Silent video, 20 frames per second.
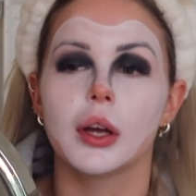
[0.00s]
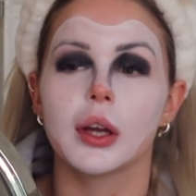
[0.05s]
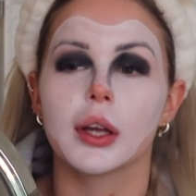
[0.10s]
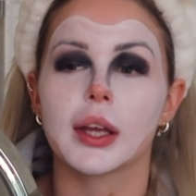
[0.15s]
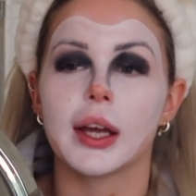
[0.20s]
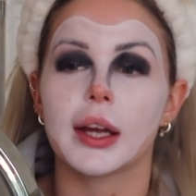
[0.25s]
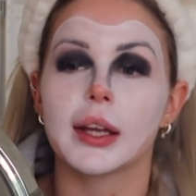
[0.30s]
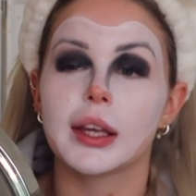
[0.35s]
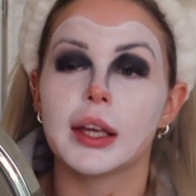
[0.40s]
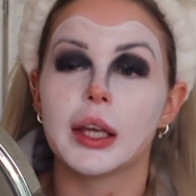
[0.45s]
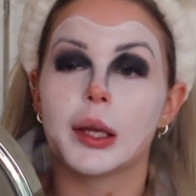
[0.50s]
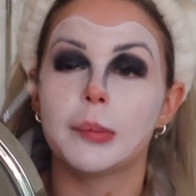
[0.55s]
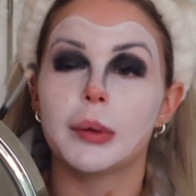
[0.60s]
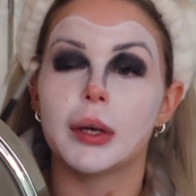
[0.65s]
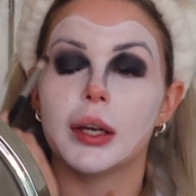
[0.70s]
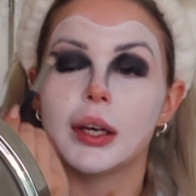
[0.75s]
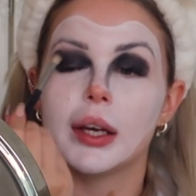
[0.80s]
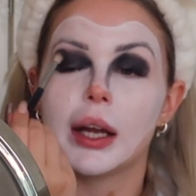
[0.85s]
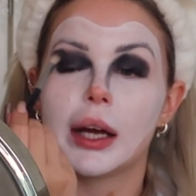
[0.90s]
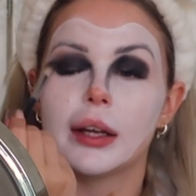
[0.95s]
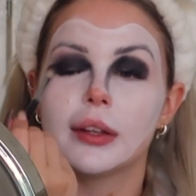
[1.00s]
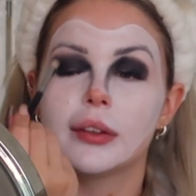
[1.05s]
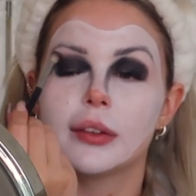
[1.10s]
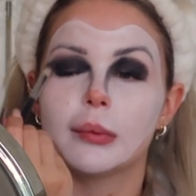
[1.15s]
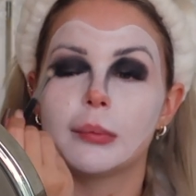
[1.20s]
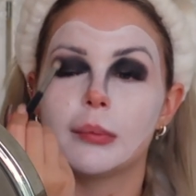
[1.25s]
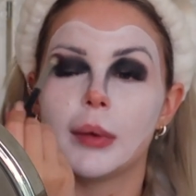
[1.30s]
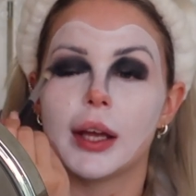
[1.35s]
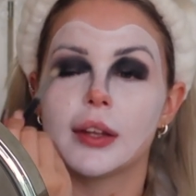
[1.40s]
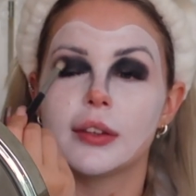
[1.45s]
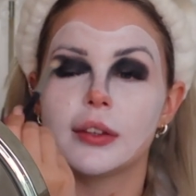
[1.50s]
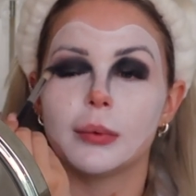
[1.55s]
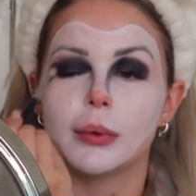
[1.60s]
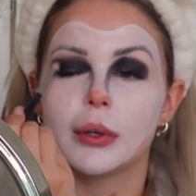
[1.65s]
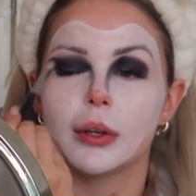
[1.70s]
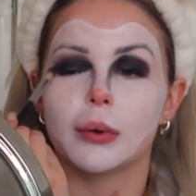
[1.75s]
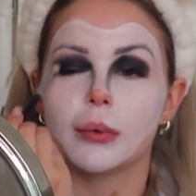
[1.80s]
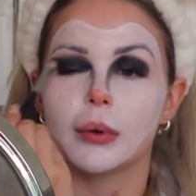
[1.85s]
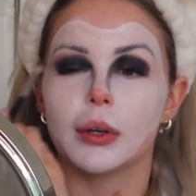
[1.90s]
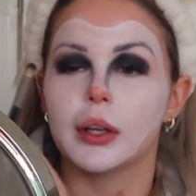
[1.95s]
Again, keeping it nice and messy, we
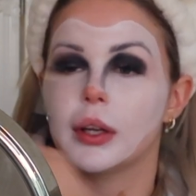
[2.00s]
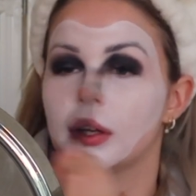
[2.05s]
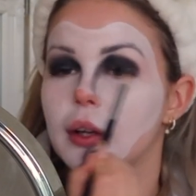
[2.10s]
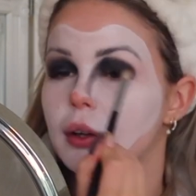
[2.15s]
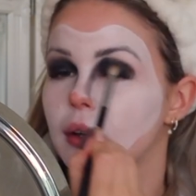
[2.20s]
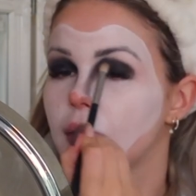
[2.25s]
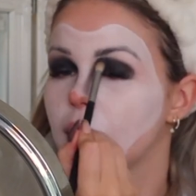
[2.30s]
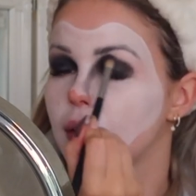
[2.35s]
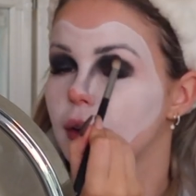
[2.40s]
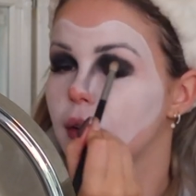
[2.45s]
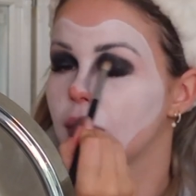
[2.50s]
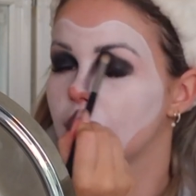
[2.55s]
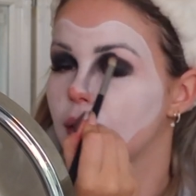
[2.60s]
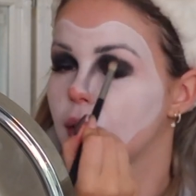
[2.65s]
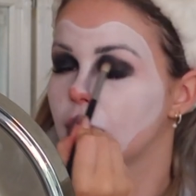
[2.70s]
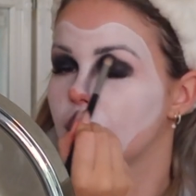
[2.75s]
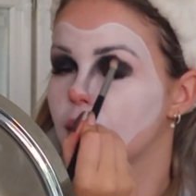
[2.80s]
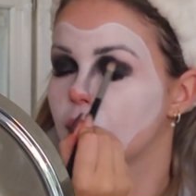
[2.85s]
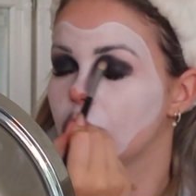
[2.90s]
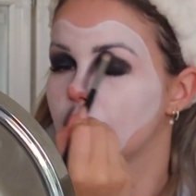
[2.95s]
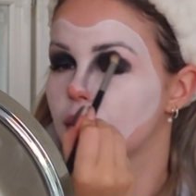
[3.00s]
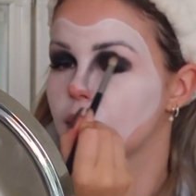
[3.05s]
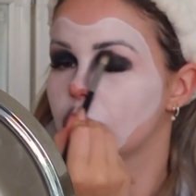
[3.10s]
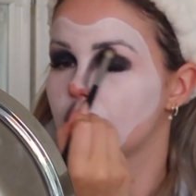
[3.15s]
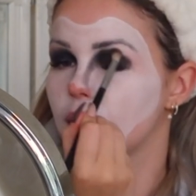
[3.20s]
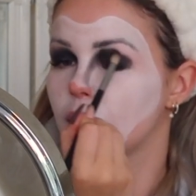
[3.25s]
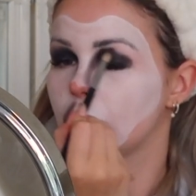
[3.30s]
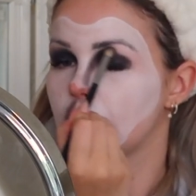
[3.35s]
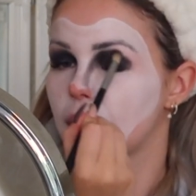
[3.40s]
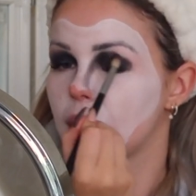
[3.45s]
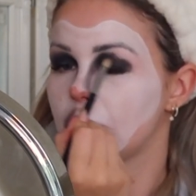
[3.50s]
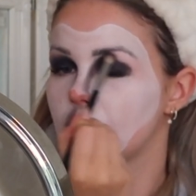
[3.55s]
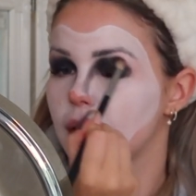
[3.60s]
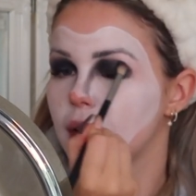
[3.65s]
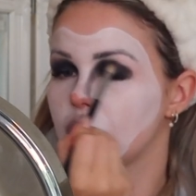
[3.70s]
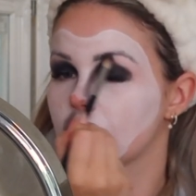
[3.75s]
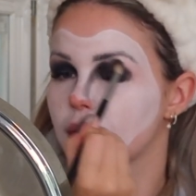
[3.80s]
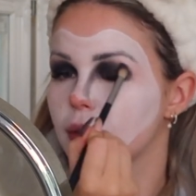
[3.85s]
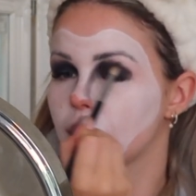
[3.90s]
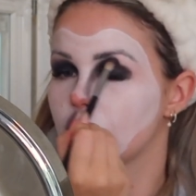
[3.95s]
don't want it too
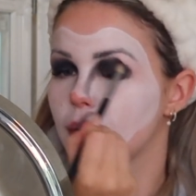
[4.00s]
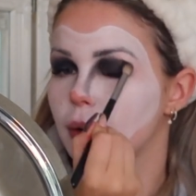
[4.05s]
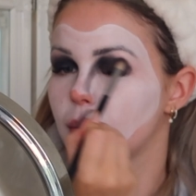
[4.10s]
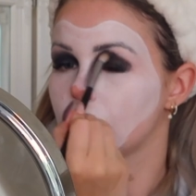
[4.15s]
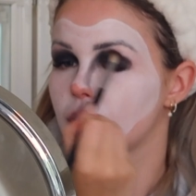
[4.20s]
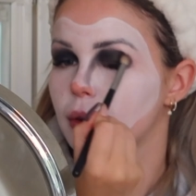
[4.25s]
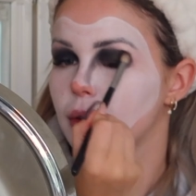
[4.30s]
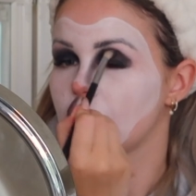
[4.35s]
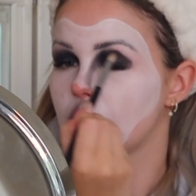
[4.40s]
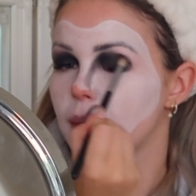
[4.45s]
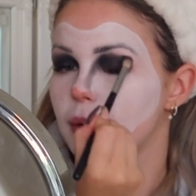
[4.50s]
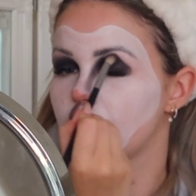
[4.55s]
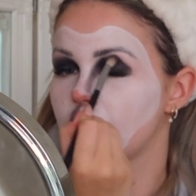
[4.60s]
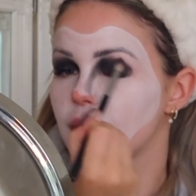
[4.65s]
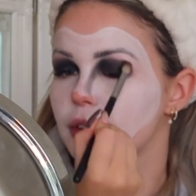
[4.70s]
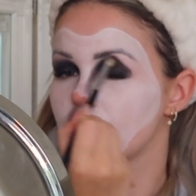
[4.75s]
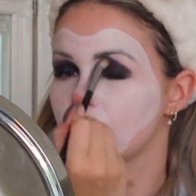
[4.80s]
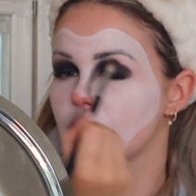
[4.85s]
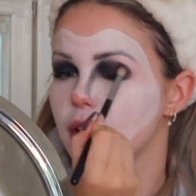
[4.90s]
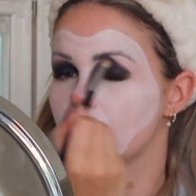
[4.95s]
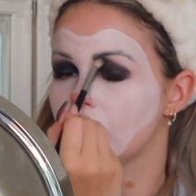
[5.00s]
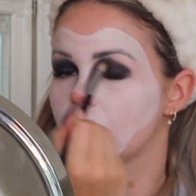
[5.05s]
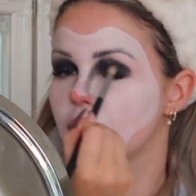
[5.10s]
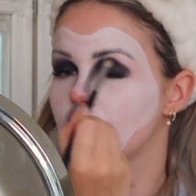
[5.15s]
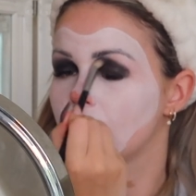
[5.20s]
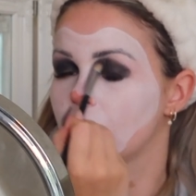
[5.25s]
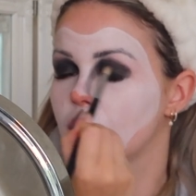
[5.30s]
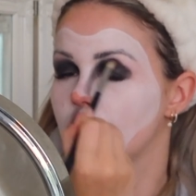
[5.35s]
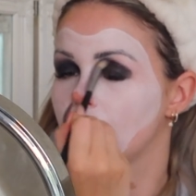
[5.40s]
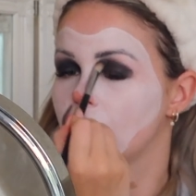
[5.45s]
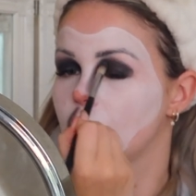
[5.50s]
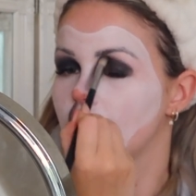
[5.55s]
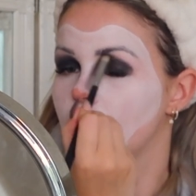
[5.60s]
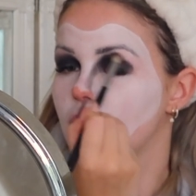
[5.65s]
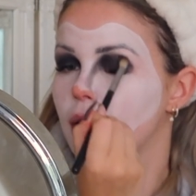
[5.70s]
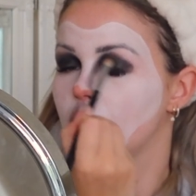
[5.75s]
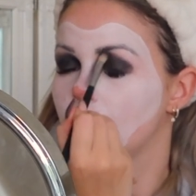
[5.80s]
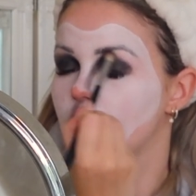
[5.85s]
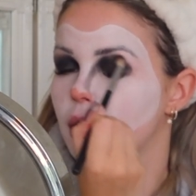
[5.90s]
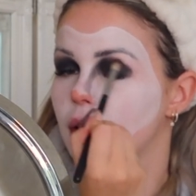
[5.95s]
blended because we don't want to look like we've actually
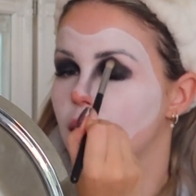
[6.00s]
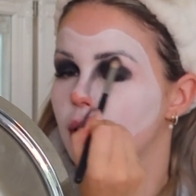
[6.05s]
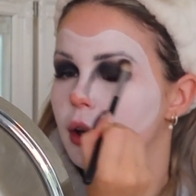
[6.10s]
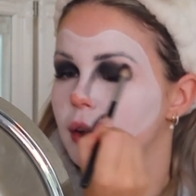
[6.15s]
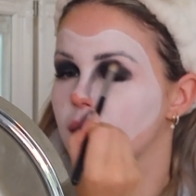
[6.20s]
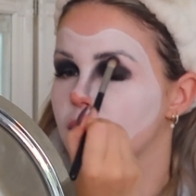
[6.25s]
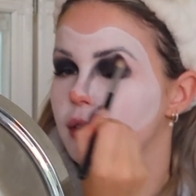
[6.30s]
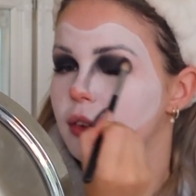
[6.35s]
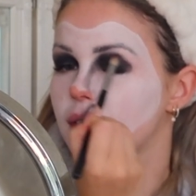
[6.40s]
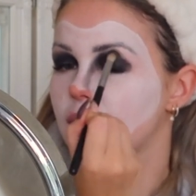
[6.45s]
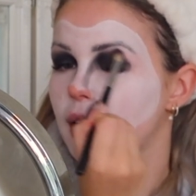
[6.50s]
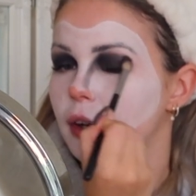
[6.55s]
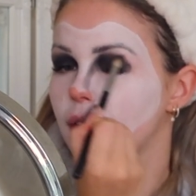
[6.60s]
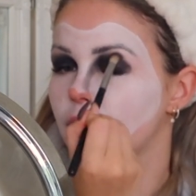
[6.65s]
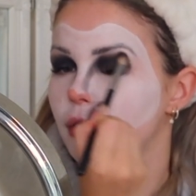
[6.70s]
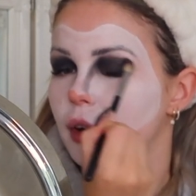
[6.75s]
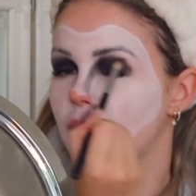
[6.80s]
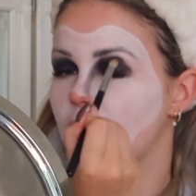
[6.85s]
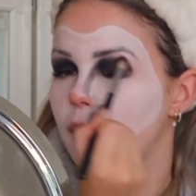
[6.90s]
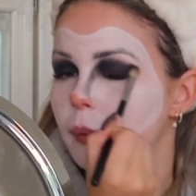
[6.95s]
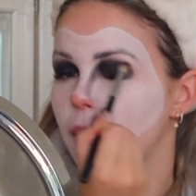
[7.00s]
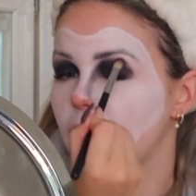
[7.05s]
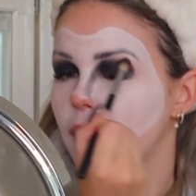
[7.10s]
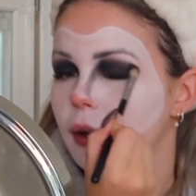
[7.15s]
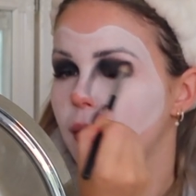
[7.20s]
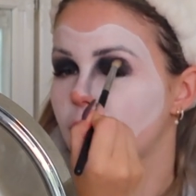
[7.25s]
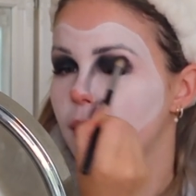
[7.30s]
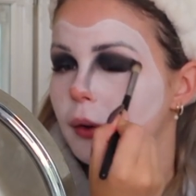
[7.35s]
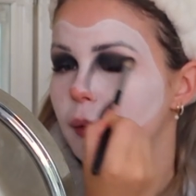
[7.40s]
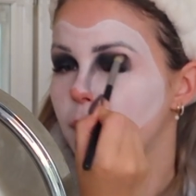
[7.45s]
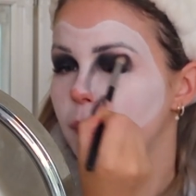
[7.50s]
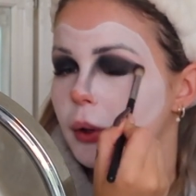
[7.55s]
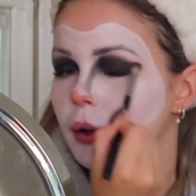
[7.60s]
sat and done our makeup.